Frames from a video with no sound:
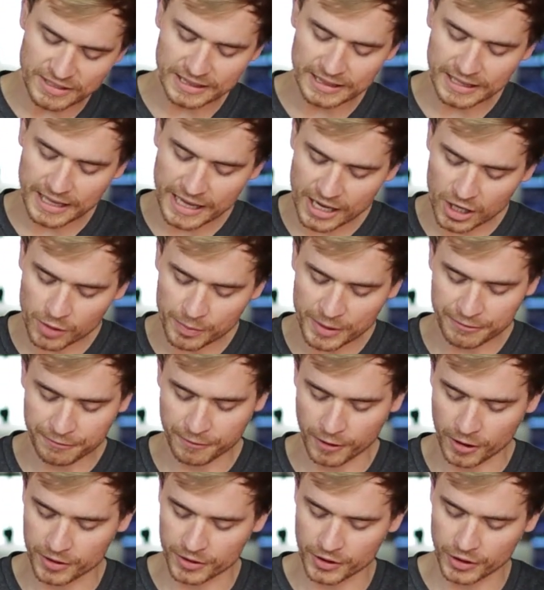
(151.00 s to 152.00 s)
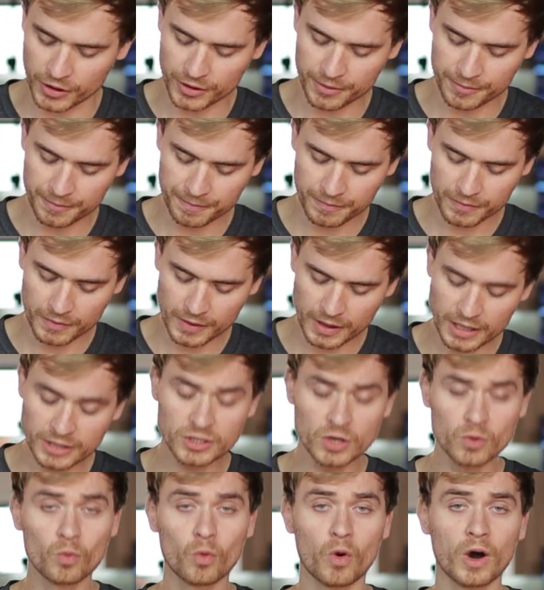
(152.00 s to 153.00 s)
a little bit further
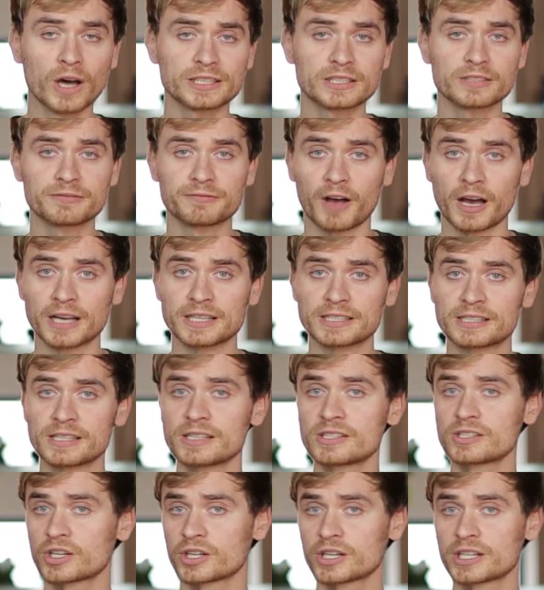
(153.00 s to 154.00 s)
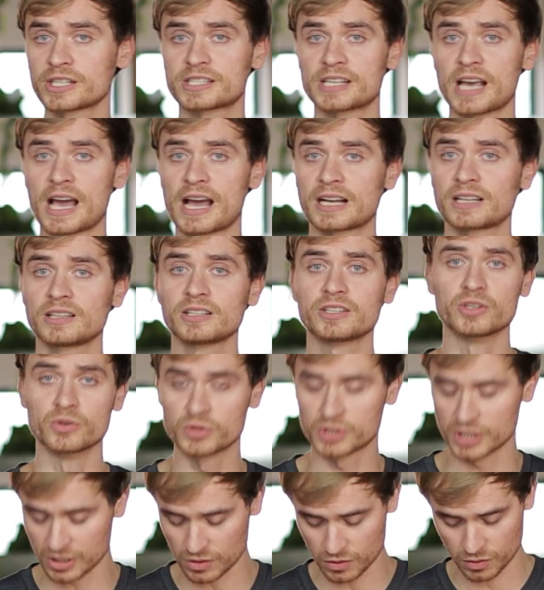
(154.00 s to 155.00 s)
into what devices are exactly
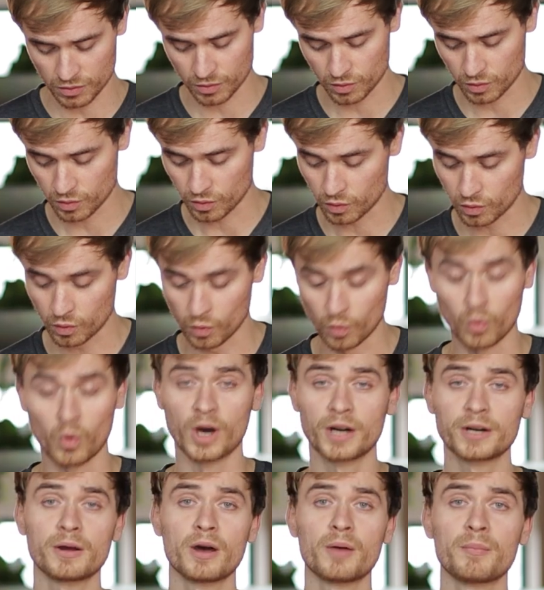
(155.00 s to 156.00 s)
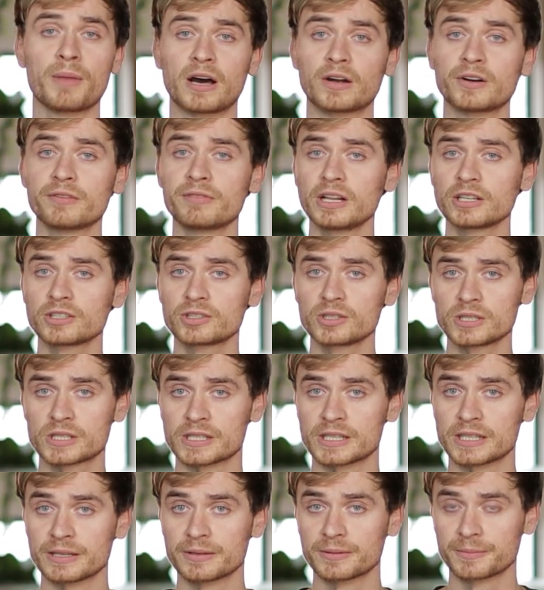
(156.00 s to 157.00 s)
using what amount of
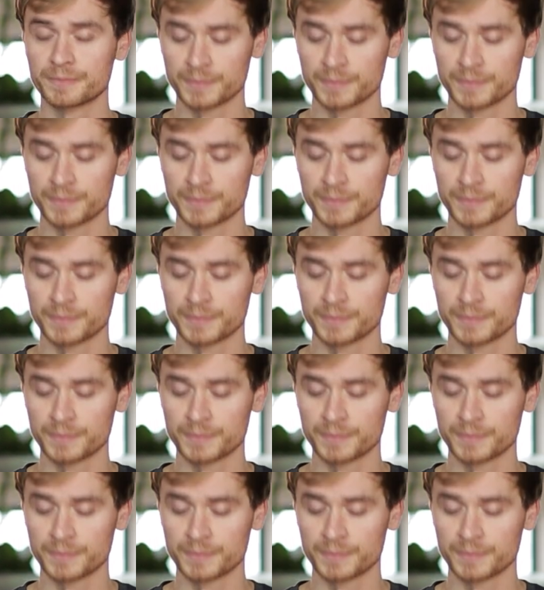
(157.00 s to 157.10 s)
electricity.